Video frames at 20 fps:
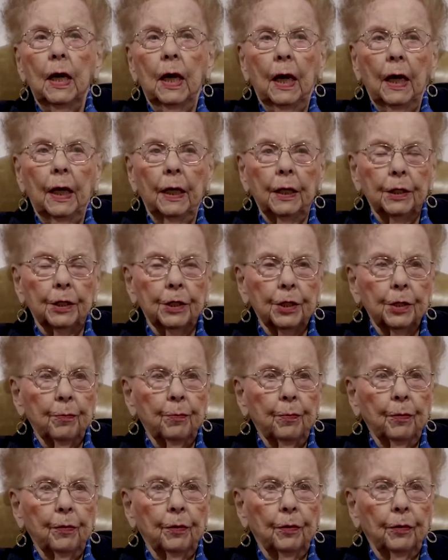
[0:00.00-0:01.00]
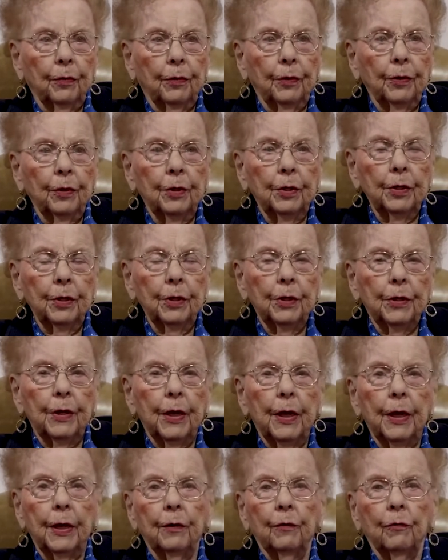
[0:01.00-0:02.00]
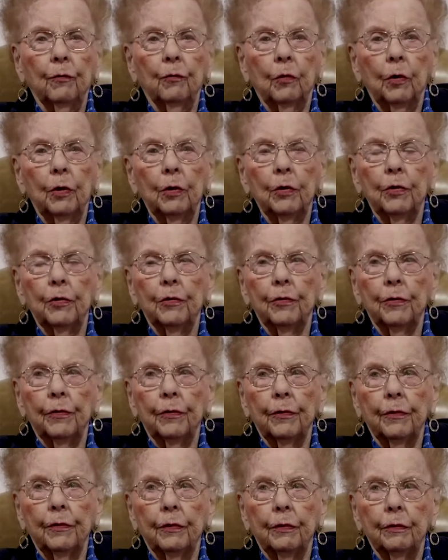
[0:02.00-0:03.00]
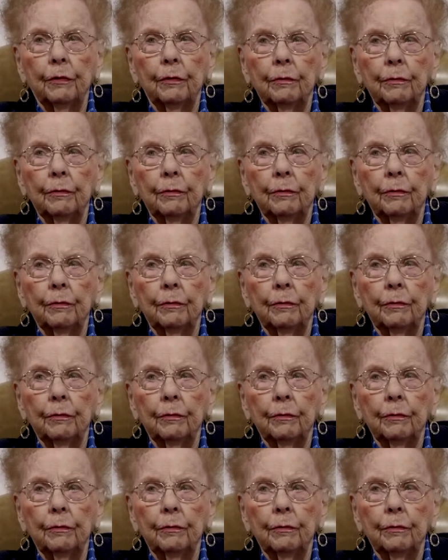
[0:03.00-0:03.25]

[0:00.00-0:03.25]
And she pulled that rather than